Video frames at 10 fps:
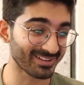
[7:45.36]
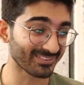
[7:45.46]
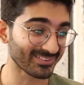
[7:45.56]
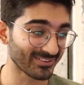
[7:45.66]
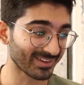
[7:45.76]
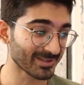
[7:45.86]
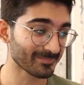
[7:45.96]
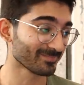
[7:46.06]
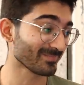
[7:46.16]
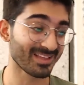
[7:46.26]
rice.
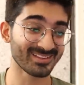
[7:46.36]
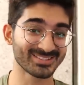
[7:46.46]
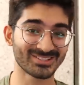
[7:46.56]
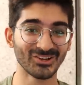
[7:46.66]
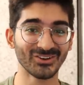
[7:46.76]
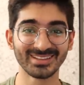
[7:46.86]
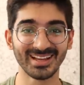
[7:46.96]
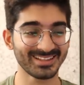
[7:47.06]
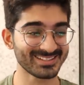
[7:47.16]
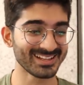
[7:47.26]
Okay, so
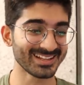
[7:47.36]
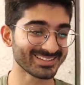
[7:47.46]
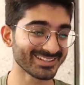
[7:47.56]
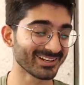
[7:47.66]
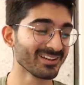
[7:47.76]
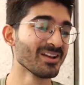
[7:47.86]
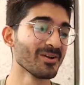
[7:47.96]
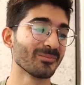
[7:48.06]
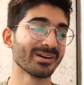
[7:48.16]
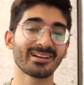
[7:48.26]
that's there.
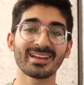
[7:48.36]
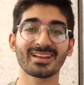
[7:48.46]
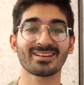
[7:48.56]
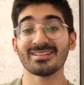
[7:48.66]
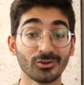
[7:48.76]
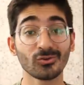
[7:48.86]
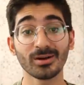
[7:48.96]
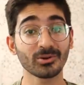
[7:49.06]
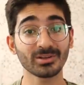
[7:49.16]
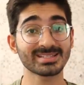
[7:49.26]
But again, you
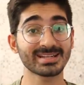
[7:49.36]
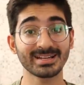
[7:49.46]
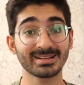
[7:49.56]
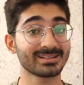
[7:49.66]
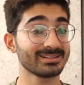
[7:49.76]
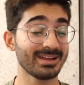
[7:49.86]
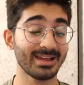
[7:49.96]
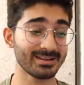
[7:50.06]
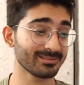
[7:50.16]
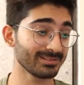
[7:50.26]
know, I'm gonna say it,
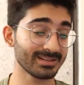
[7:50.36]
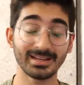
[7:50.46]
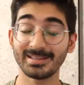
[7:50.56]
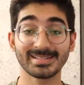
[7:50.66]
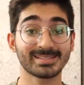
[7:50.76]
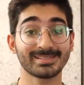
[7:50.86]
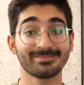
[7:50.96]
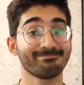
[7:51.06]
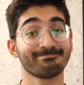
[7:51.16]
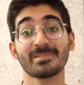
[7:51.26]
and
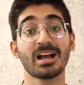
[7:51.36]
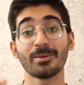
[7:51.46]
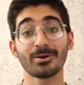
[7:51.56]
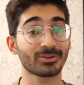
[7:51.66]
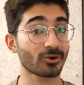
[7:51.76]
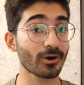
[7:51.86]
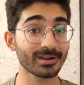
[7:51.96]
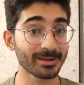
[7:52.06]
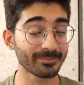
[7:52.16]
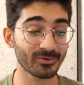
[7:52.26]
it's about the
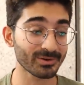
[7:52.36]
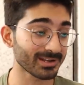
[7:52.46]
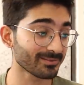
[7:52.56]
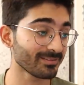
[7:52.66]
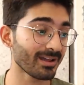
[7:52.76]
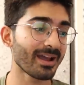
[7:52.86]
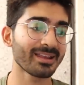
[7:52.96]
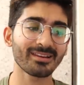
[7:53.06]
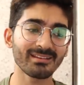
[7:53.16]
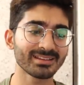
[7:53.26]
goddamn protein.
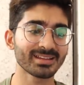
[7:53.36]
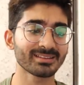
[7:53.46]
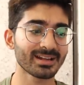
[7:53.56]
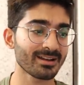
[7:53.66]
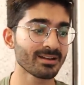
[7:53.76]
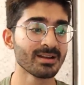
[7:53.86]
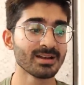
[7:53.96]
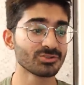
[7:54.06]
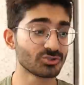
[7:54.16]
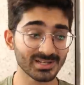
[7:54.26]
I really think that
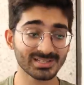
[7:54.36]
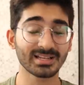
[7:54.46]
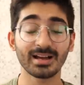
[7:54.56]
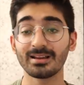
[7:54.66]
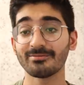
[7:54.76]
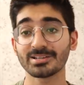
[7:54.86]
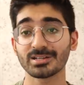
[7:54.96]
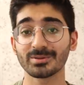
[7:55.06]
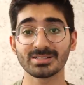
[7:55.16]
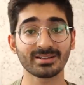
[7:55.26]
just dal,
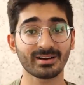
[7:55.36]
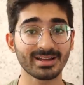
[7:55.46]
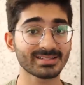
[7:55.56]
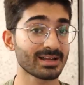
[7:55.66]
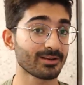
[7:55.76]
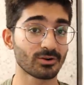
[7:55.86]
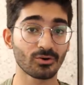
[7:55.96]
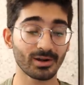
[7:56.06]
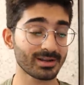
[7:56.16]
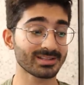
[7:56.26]
vegetables and rice are
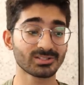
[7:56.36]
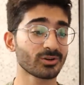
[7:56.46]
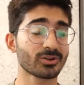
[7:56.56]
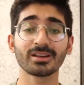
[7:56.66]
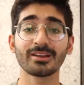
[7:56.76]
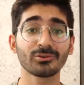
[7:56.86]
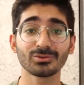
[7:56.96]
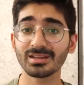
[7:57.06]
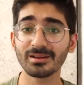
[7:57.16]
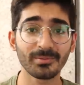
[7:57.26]
not, it's not going to give you
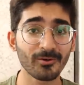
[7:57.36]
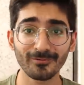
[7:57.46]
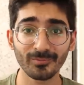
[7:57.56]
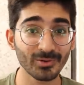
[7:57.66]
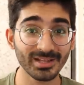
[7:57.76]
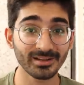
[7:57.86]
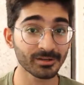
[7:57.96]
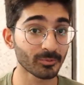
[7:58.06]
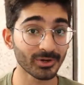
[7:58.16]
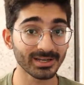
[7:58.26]
the amount of protein
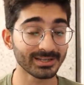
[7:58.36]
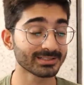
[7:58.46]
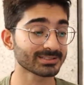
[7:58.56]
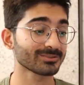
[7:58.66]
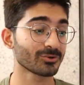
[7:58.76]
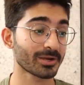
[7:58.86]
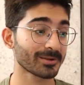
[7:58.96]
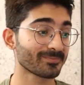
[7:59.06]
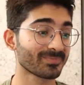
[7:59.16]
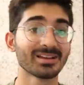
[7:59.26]
that your body needs.
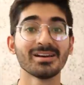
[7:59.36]
Okay,